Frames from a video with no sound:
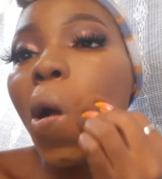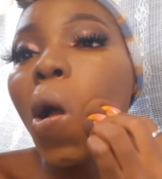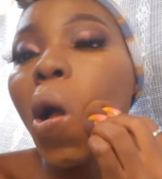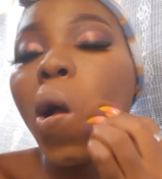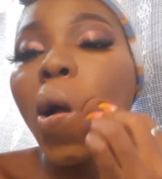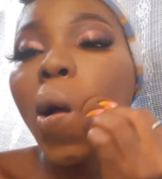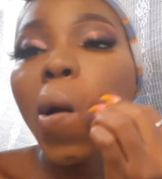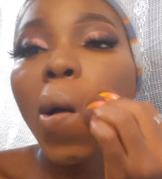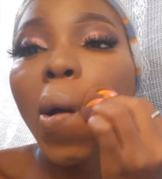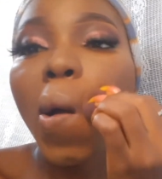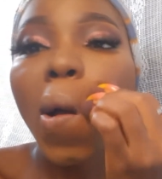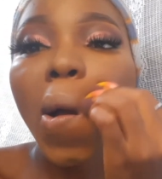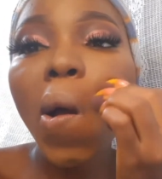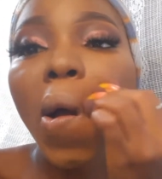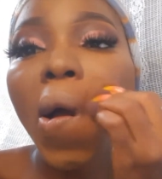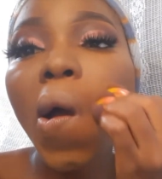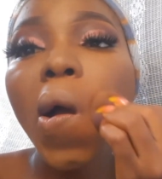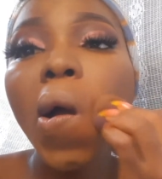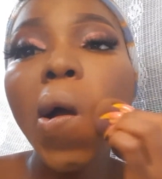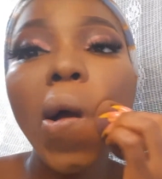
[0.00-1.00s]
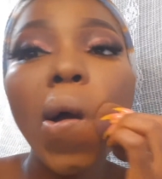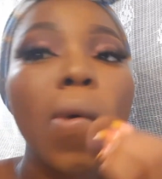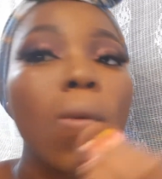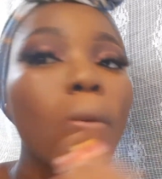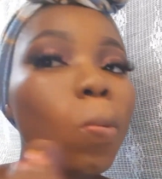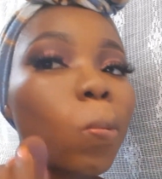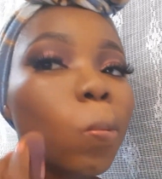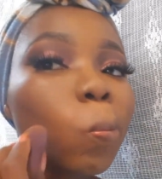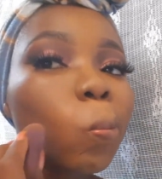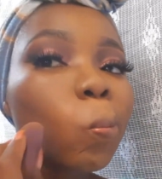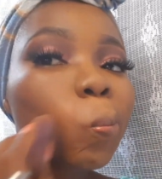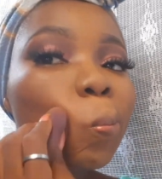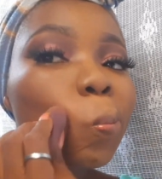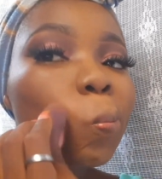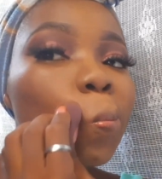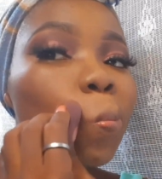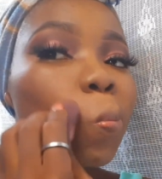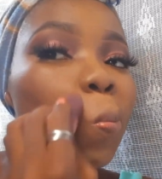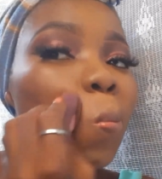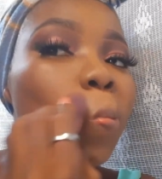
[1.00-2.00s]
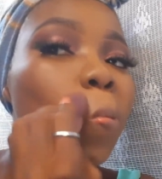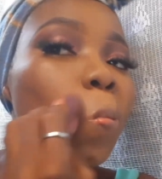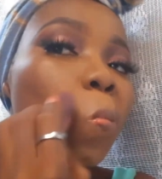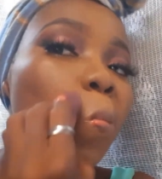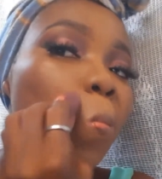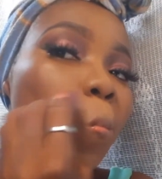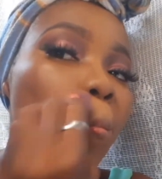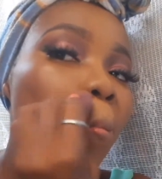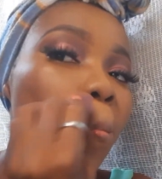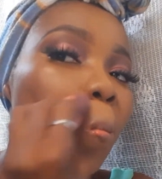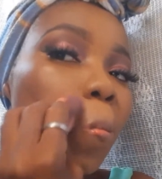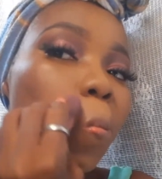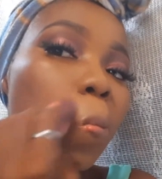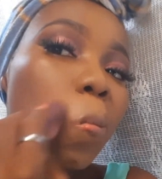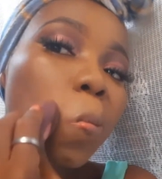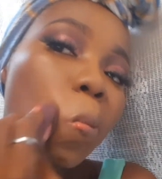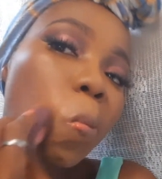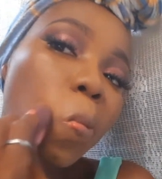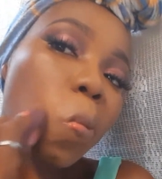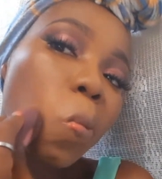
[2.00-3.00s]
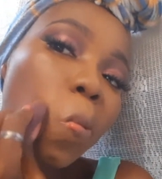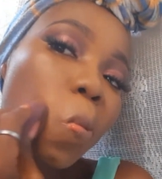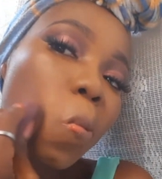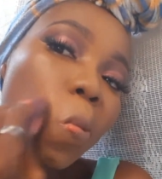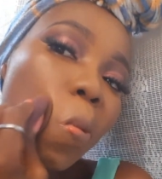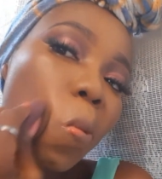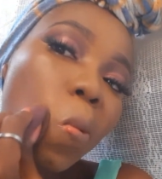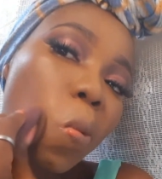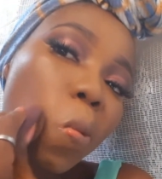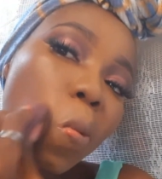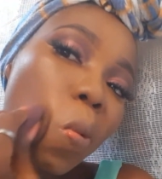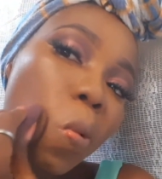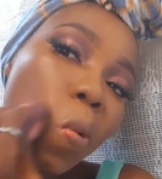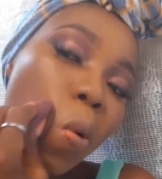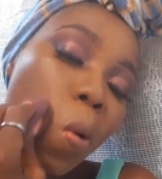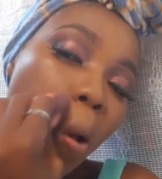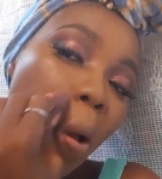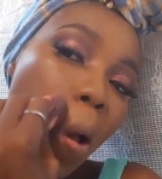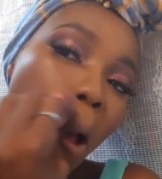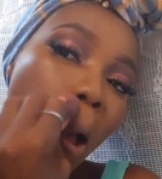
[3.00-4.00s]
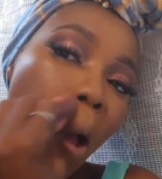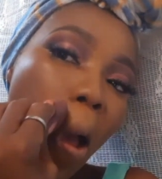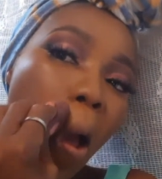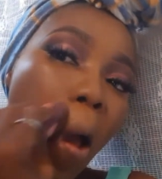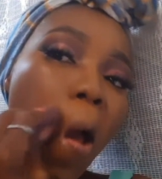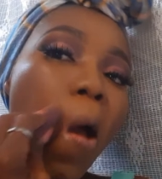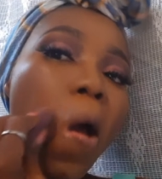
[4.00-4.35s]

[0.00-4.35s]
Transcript: highlight that area too, since I don't want that place to crease in later.